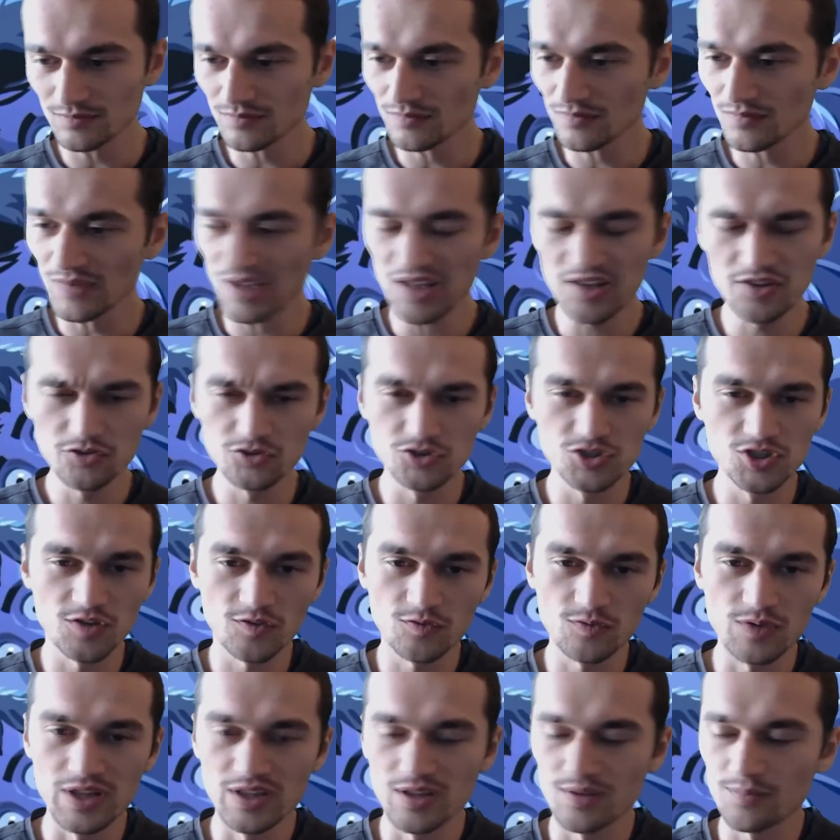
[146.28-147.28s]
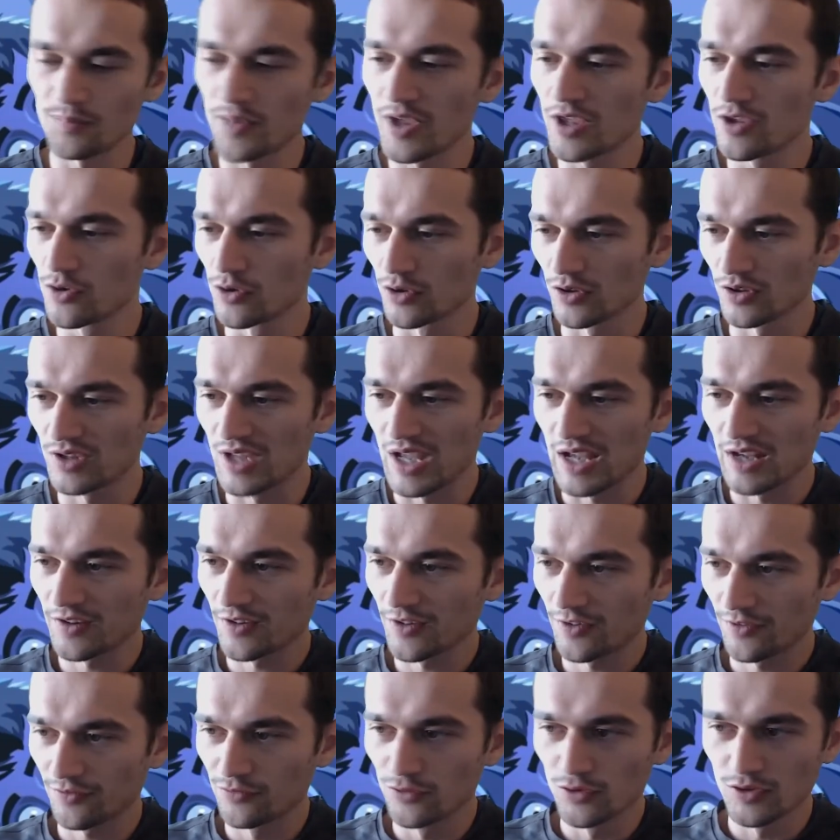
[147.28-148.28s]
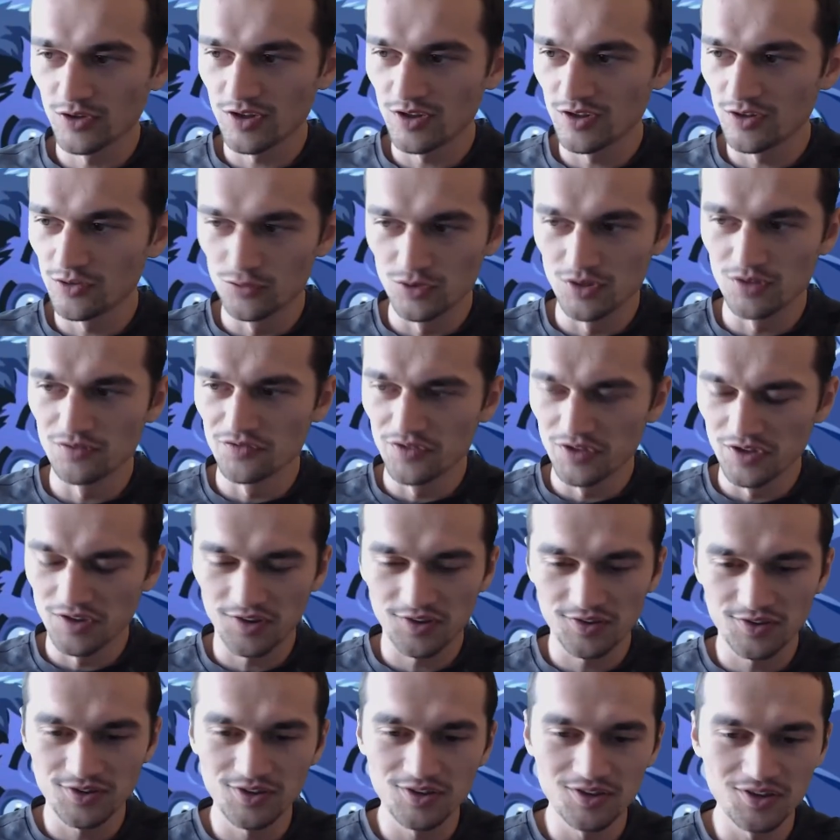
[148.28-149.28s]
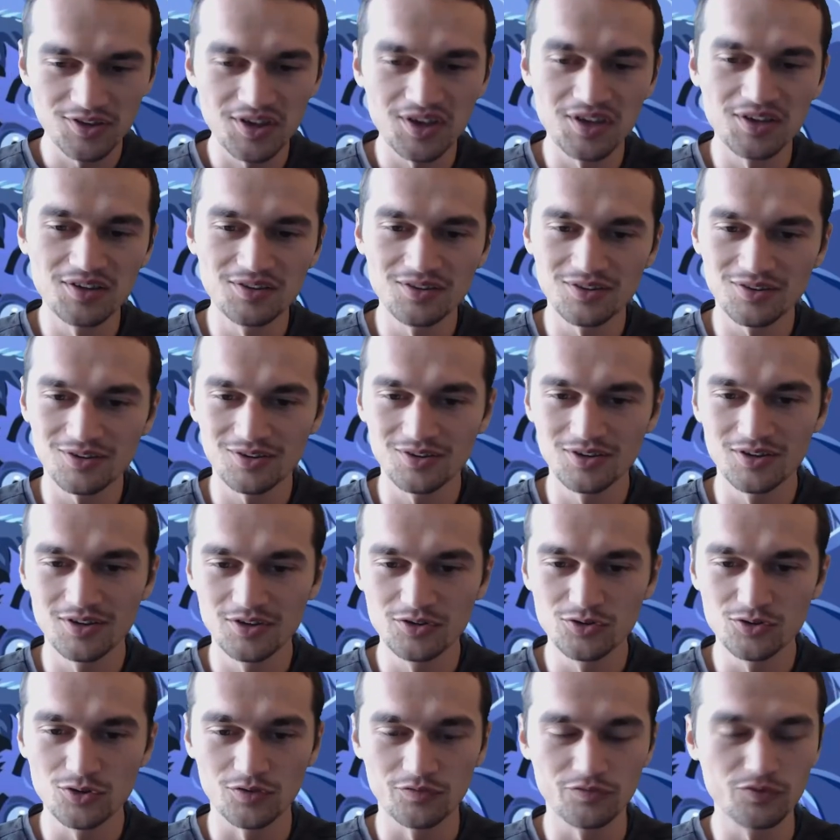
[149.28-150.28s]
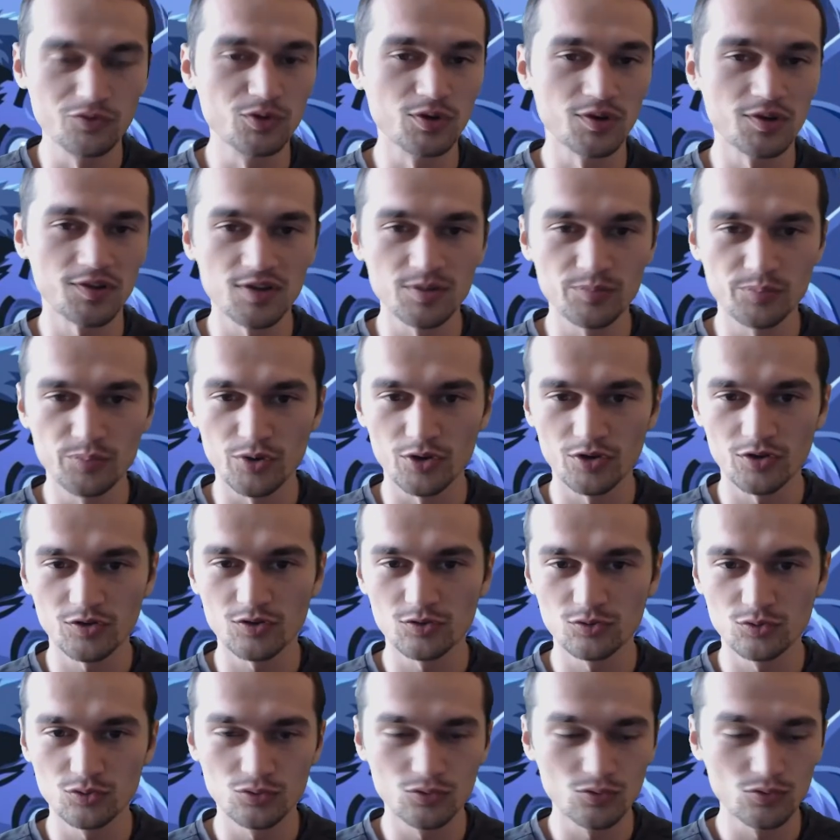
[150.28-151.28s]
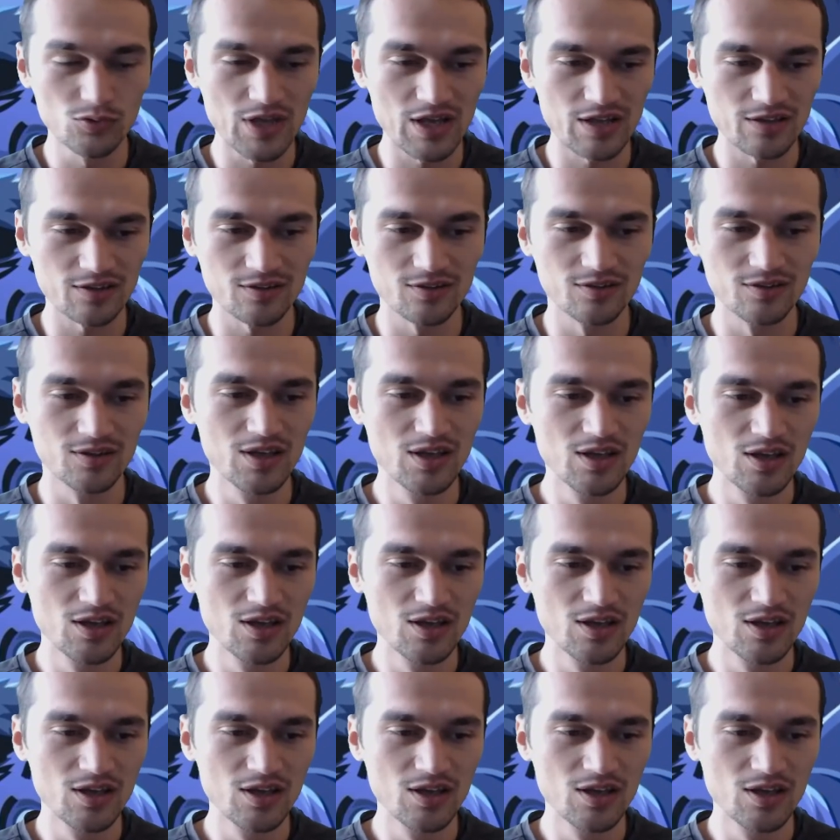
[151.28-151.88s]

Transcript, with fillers: you just wanna pay your tax for the university, and uh, your viewers support you to do that.